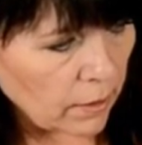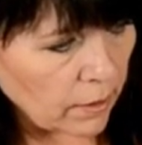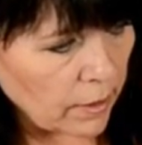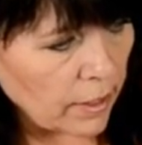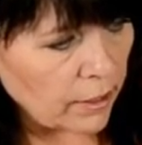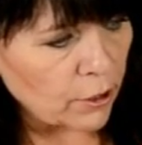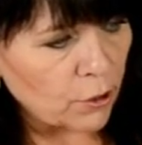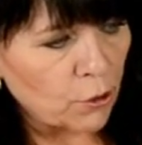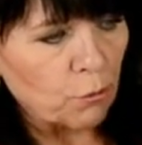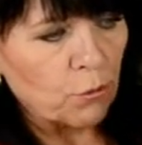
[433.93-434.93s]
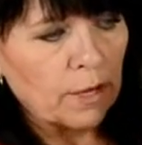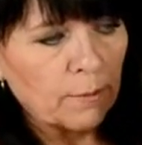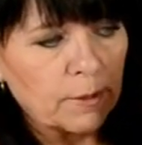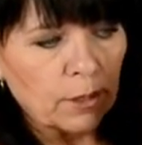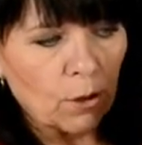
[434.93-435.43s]
kind of just
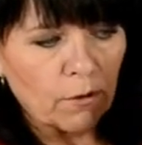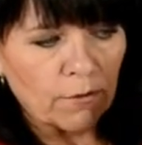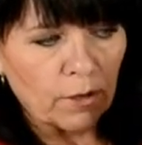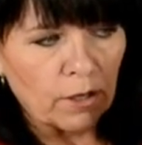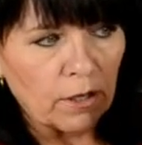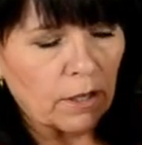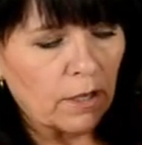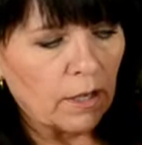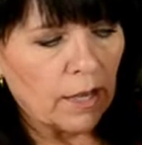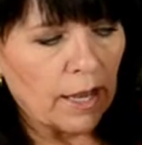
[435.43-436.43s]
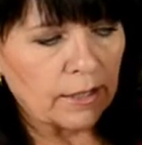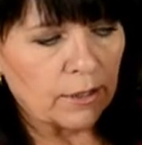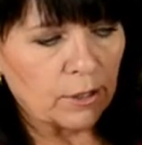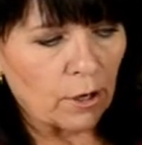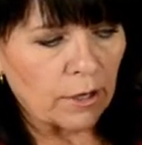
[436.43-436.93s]
draped it over and
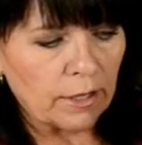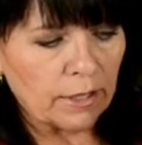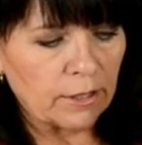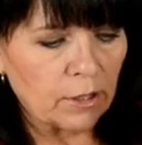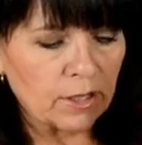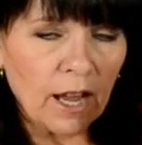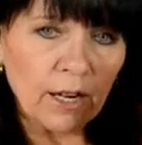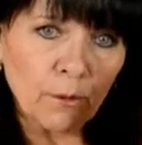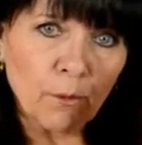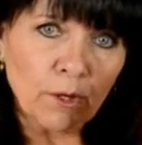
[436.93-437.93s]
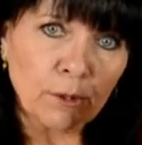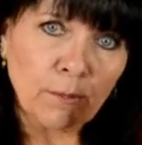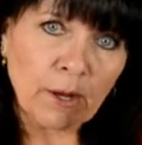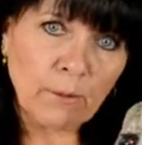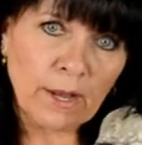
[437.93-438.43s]
started and just kind of worked
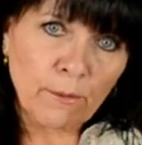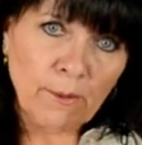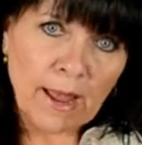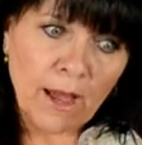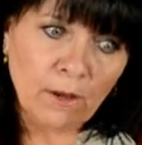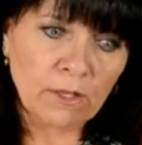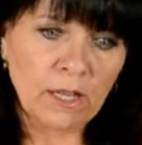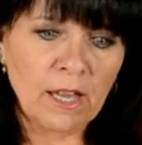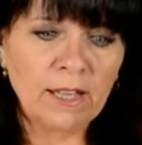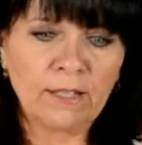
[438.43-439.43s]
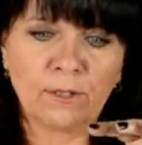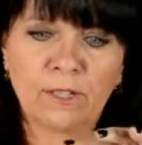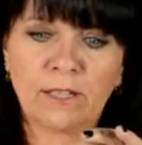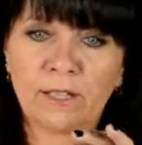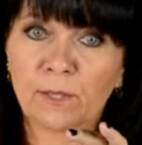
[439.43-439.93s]
my way around. You
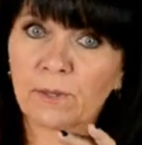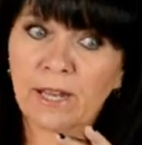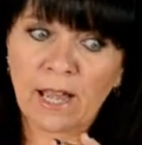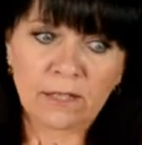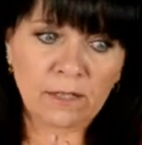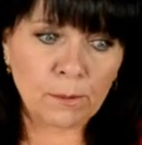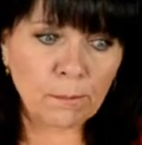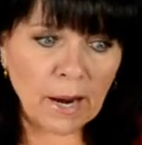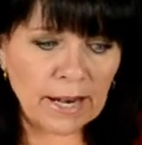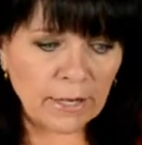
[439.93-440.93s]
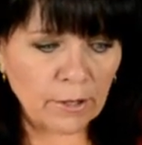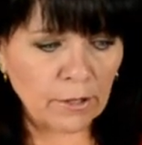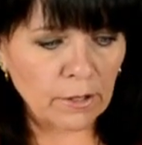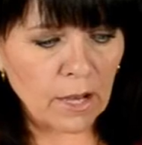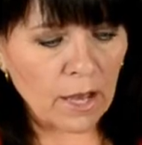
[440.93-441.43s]
see this one has a
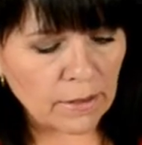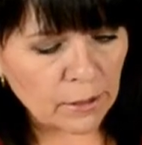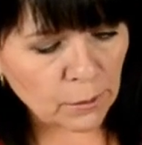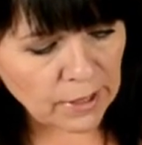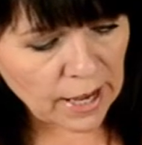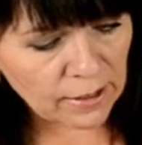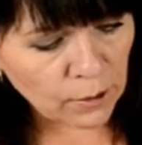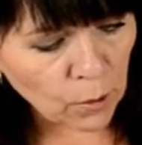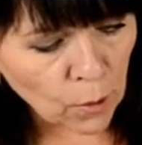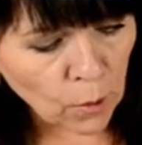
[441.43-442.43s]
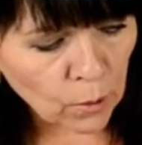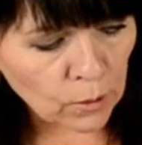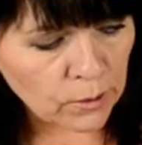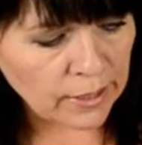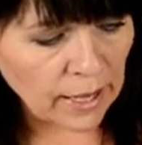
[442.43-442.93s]
spider, this one has a
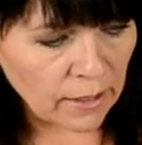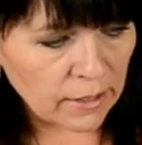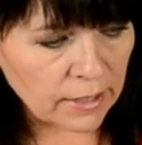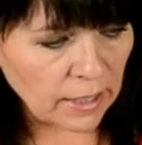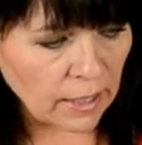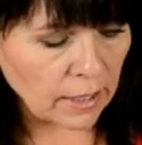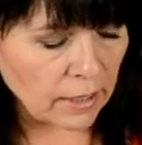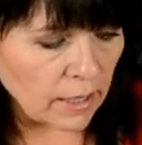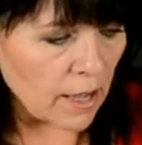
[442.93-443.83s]
whole skeleton,